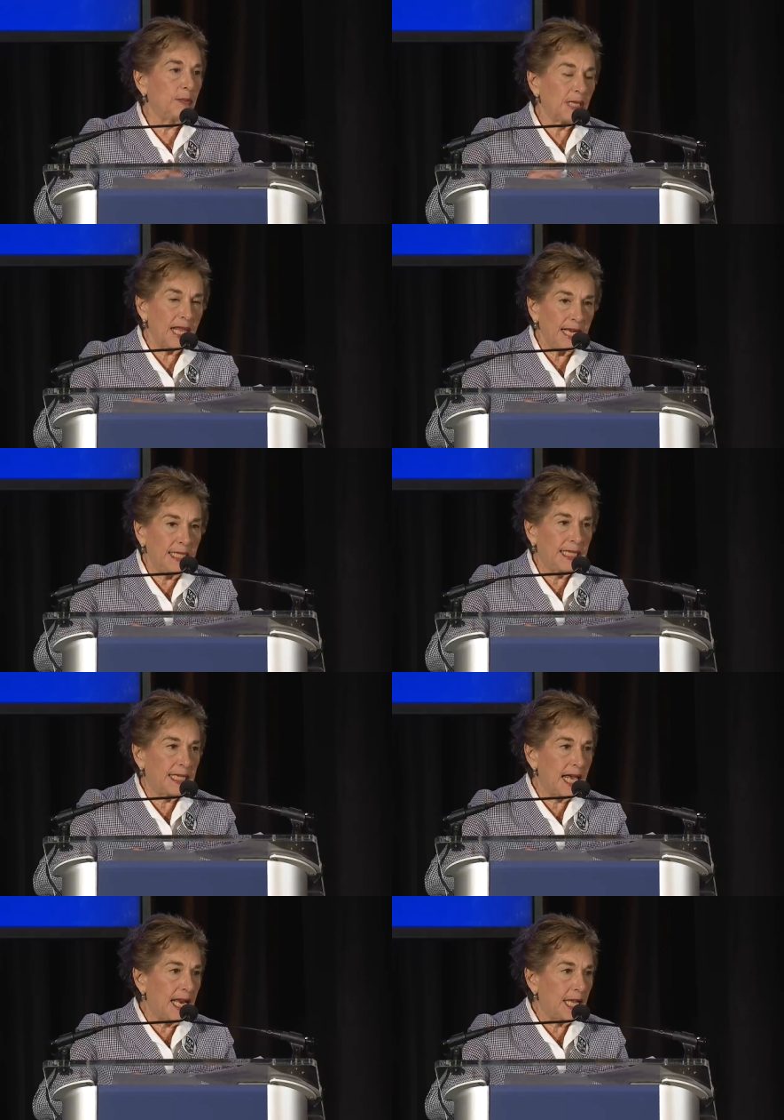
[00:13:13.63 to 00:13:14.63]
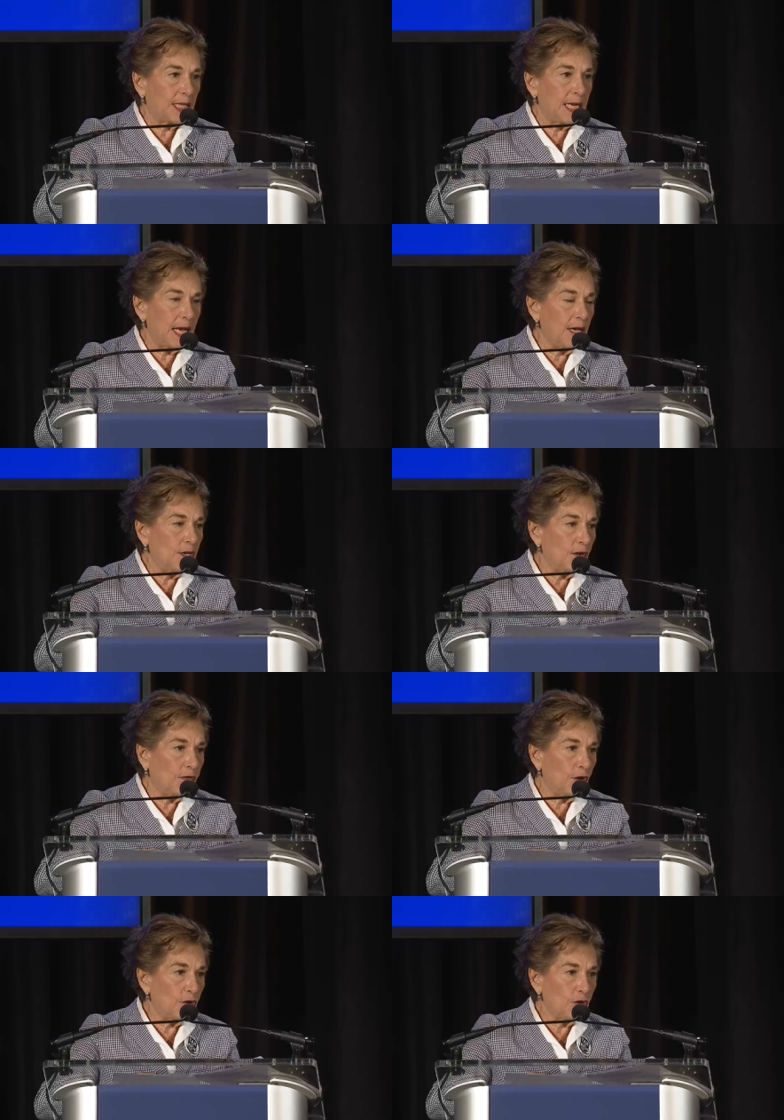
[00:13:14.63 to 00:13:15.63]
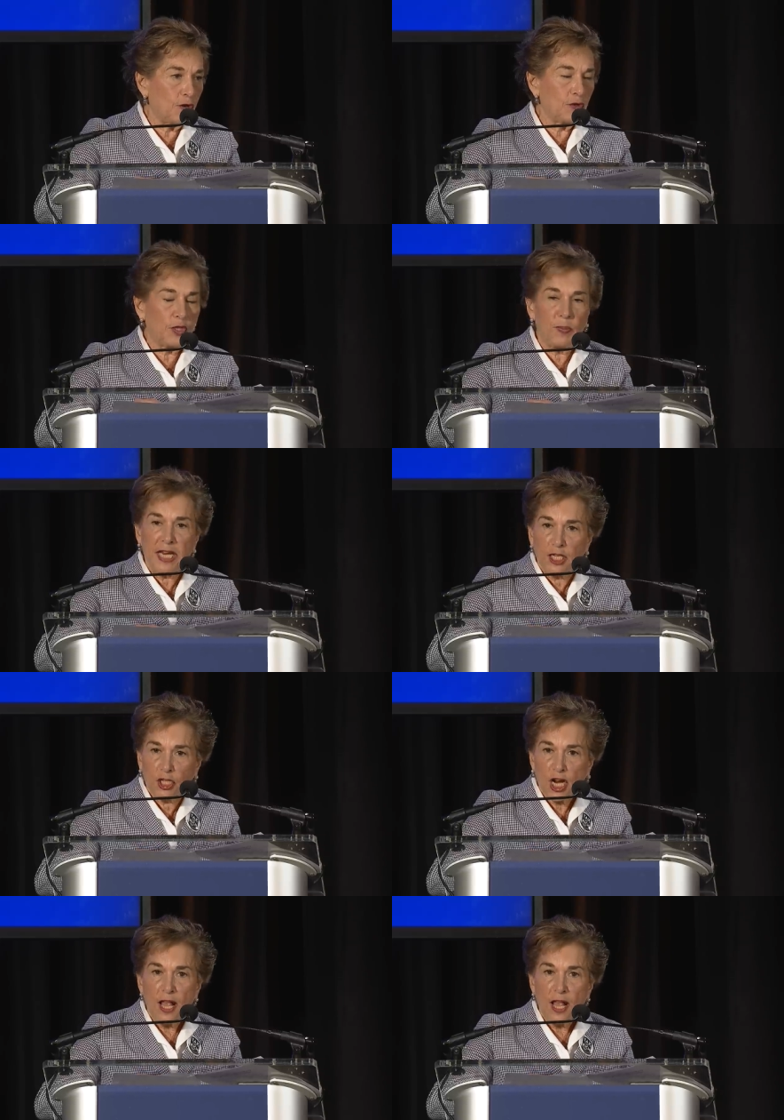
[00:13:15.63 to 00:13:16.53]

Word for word: McLean said at the end of her speech